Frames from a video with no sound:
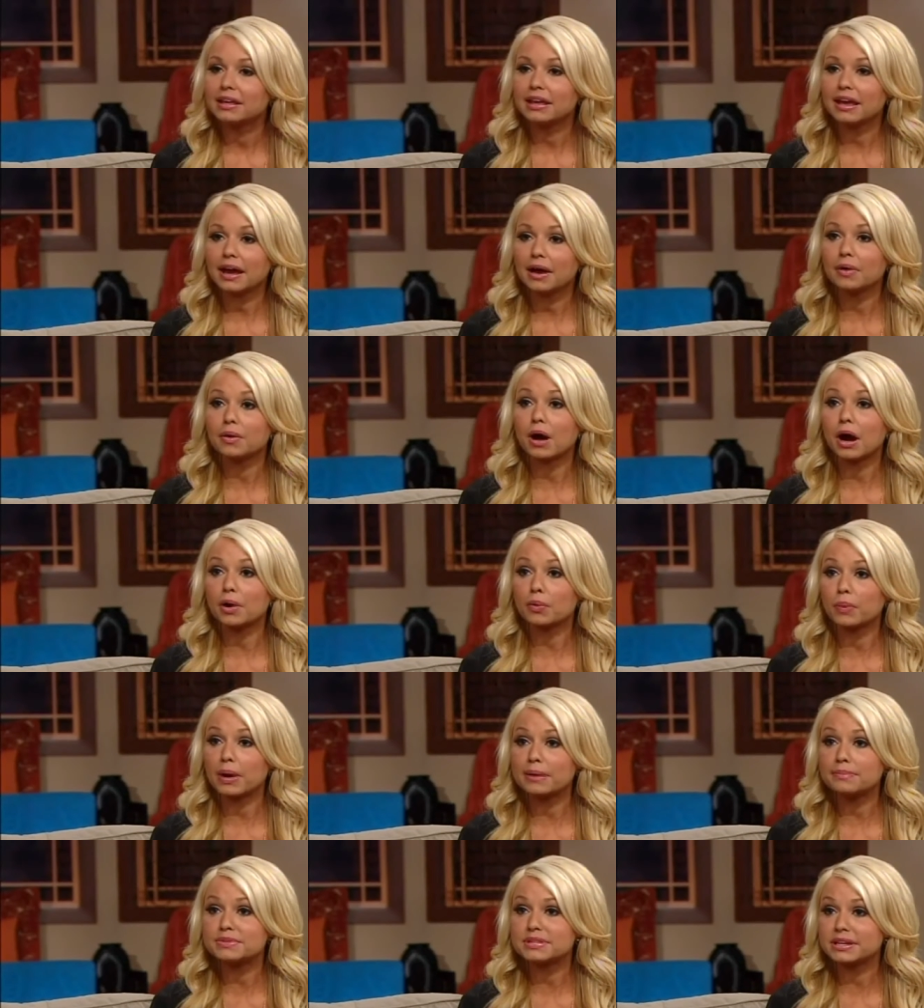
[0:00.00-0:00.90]
Yeah, our
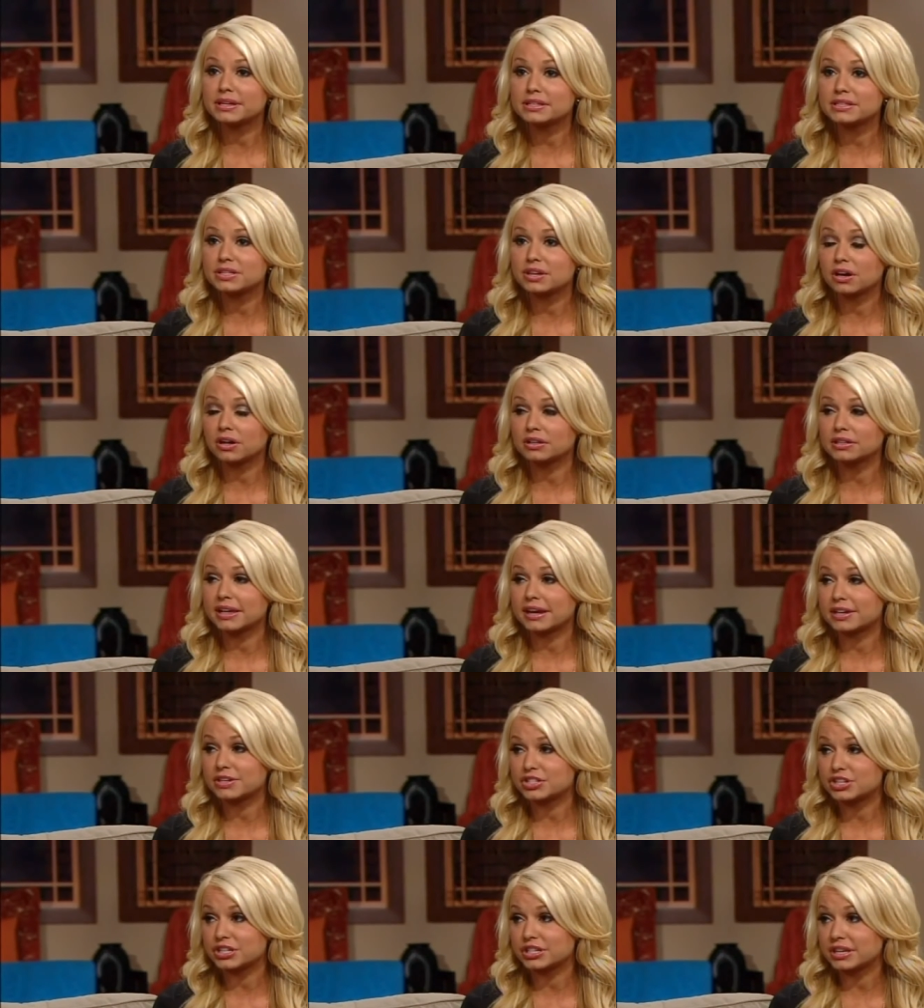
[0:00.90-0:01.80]
website is called
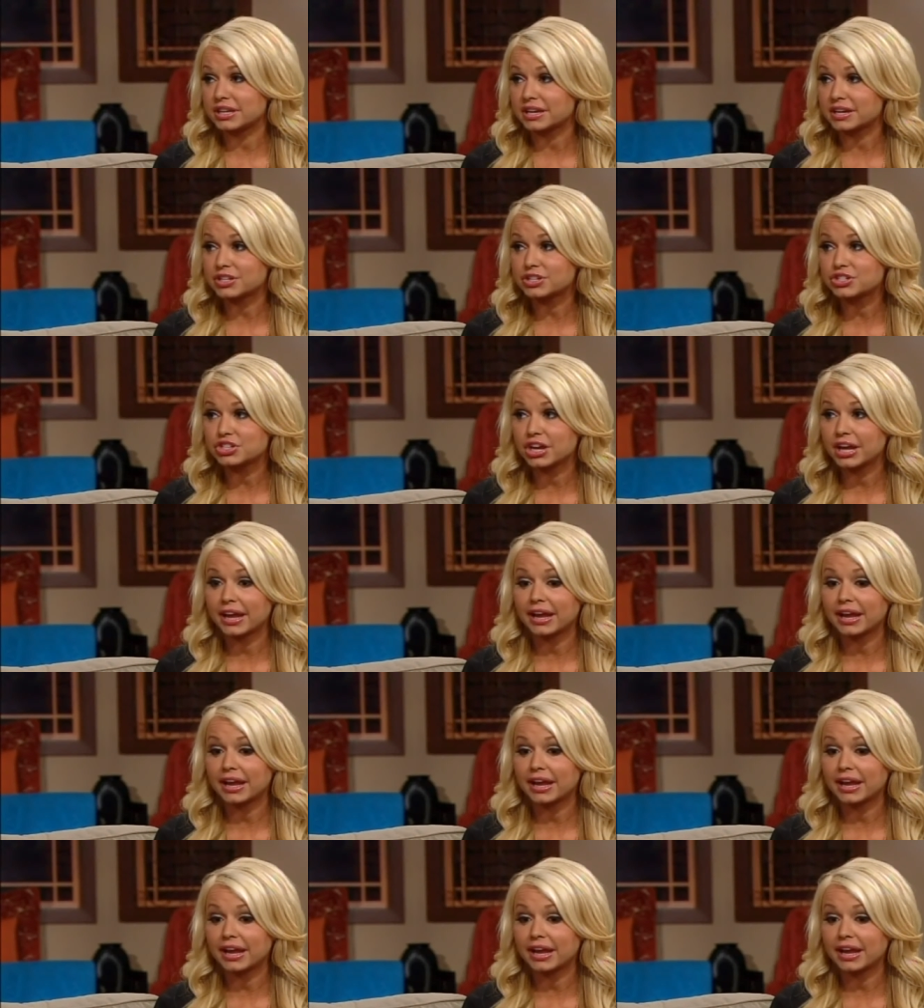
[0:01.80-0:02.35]
Dashing Dish,